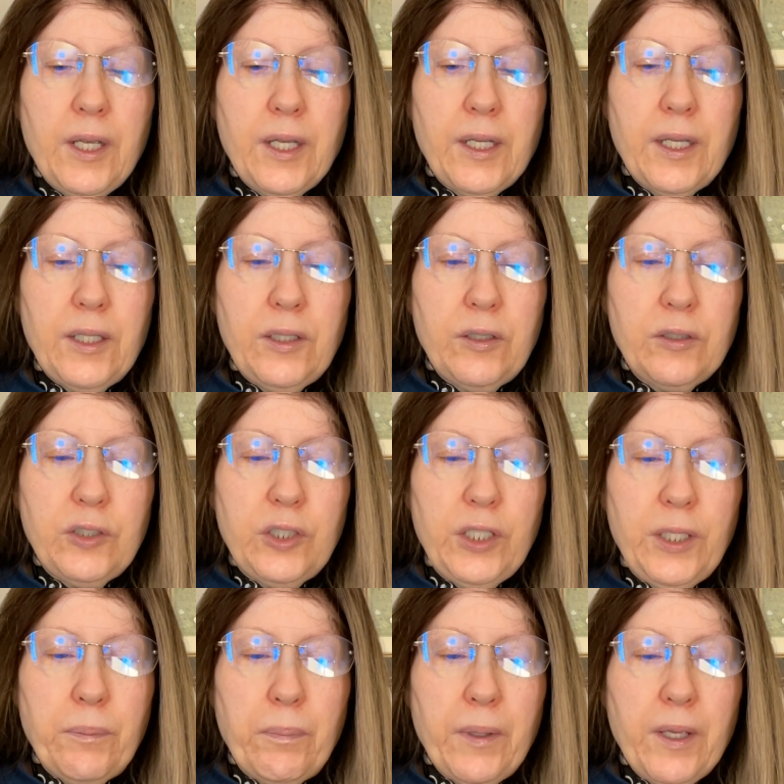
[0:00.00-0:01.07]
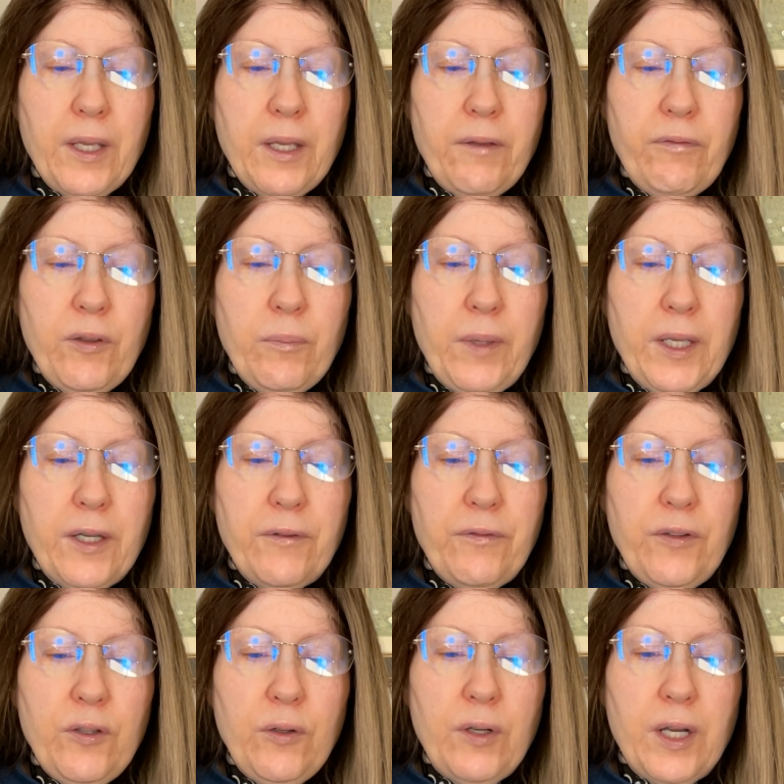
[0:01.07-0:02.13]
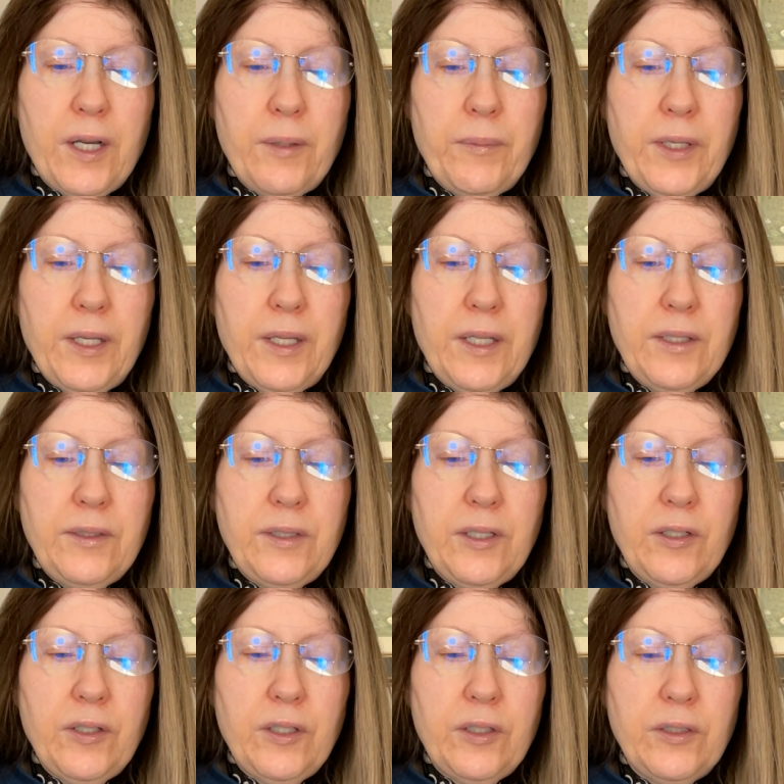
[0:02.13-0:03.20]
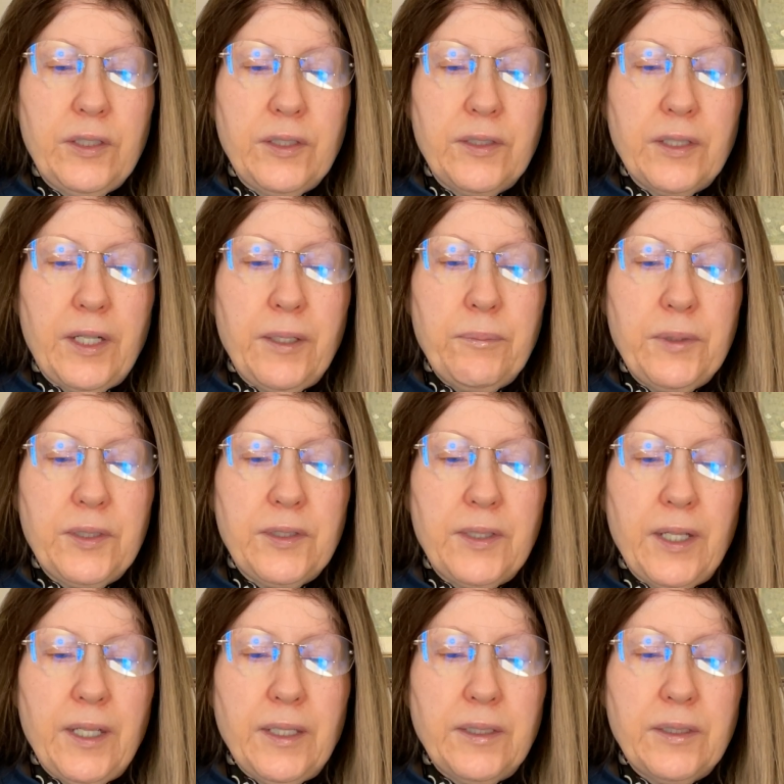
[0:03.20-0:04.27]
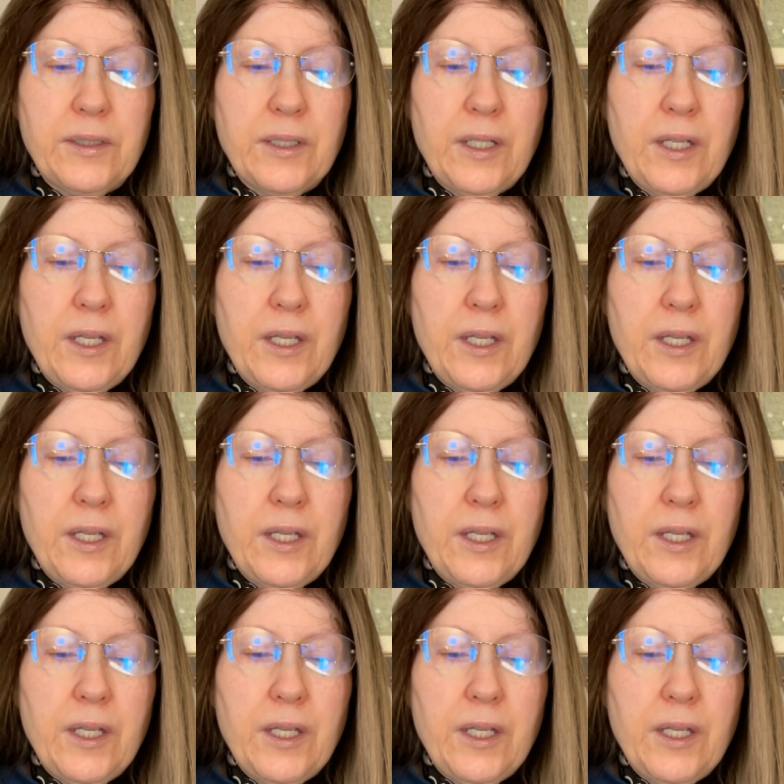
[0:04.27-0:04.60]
can look cheap if you make a few common interior design mistakes.